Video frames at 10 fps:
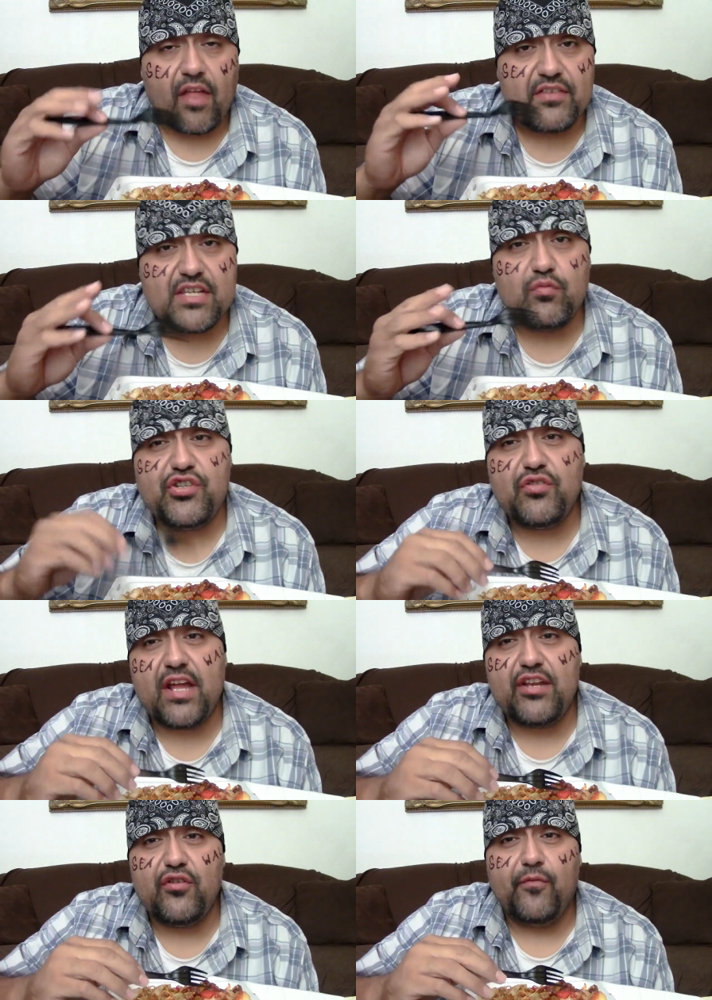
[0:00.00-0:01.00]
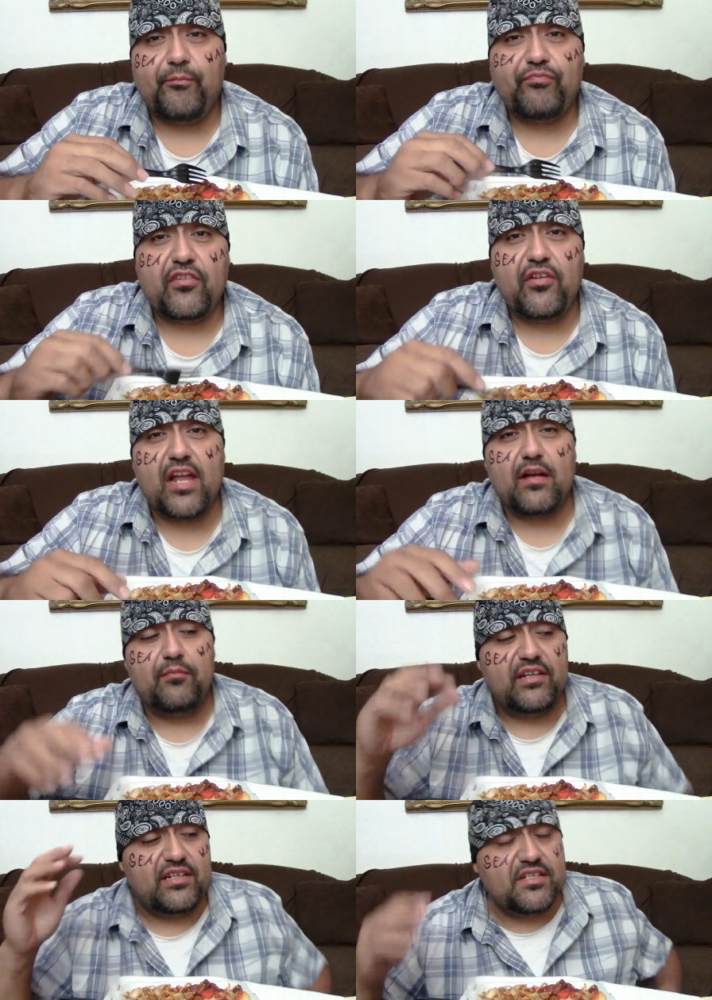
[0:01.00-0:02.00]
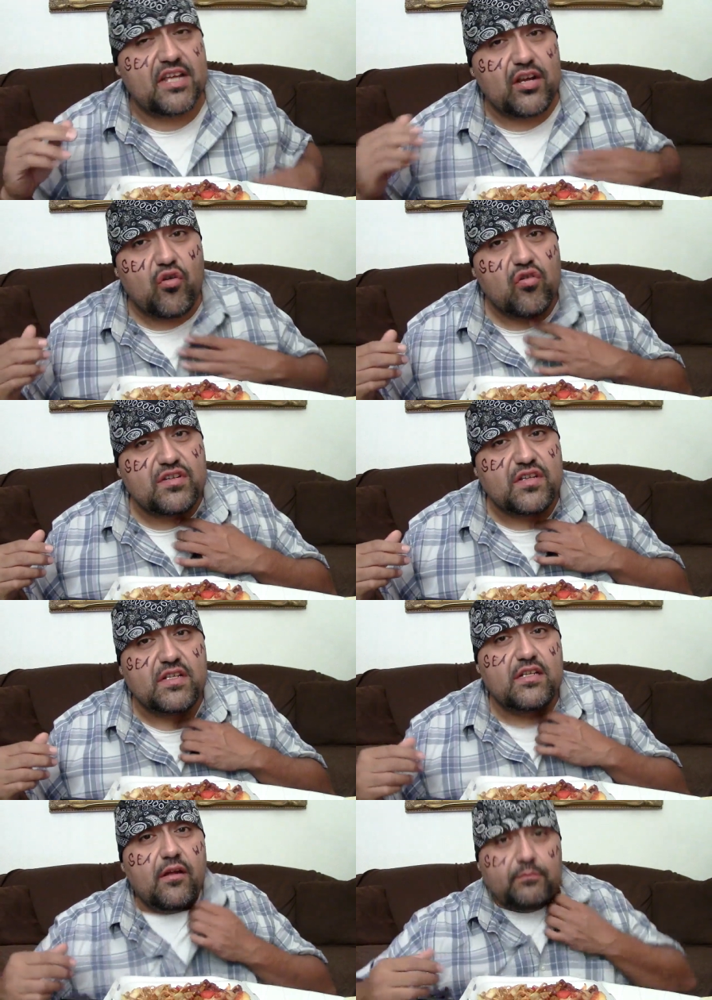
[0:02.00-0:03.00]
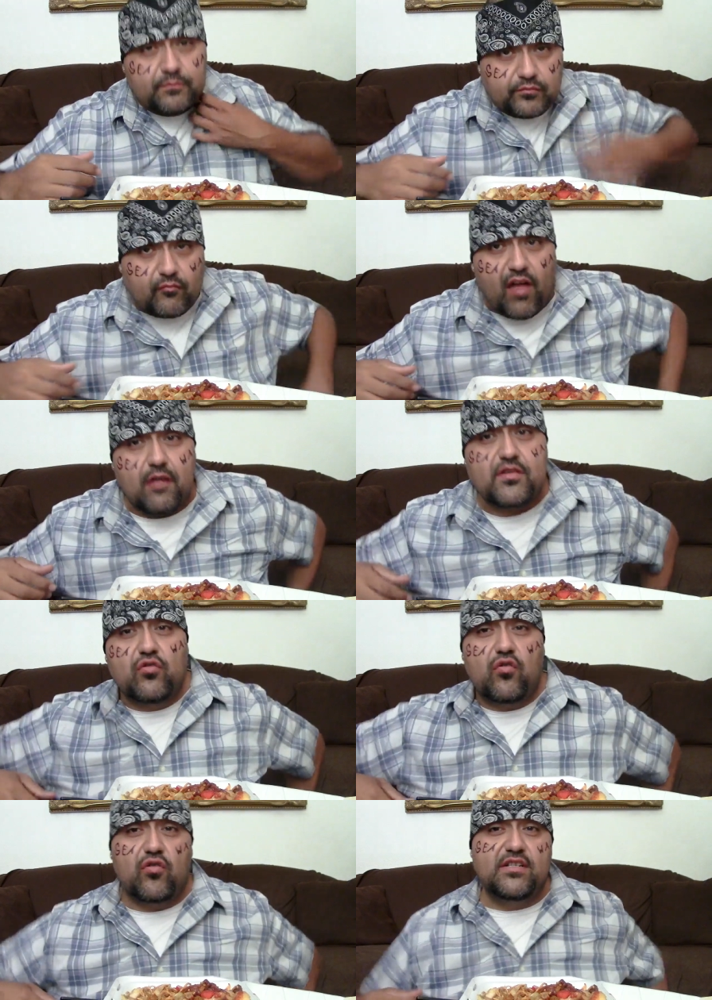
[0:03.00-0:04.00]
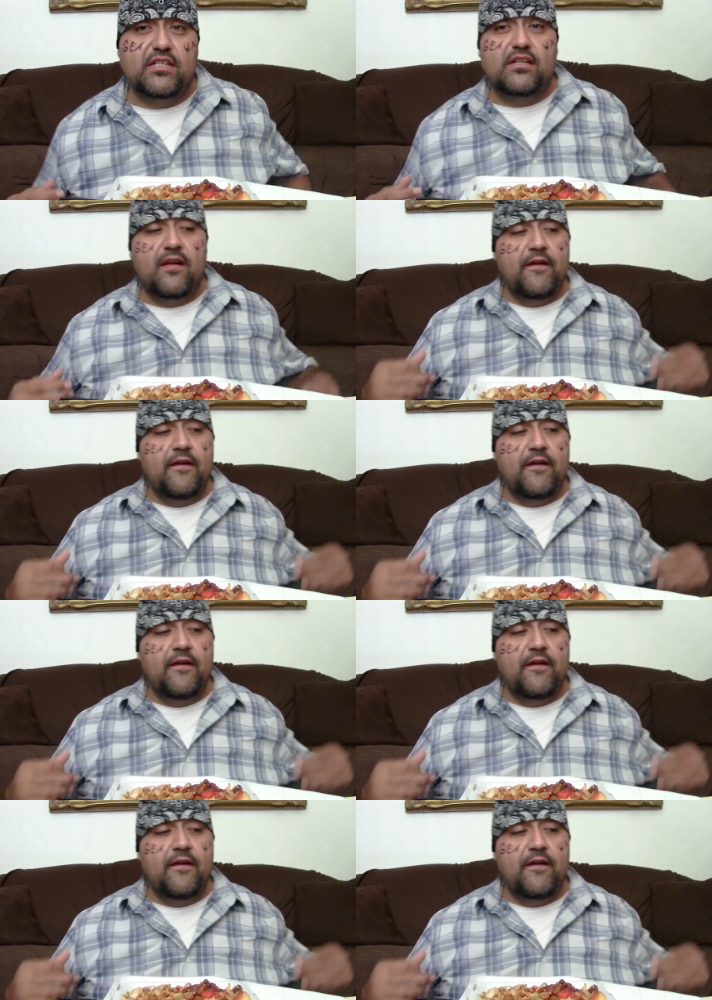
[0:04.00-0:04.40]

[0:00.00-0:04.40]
this is what you got to do. You got to complete these 10 courses obstacle courses.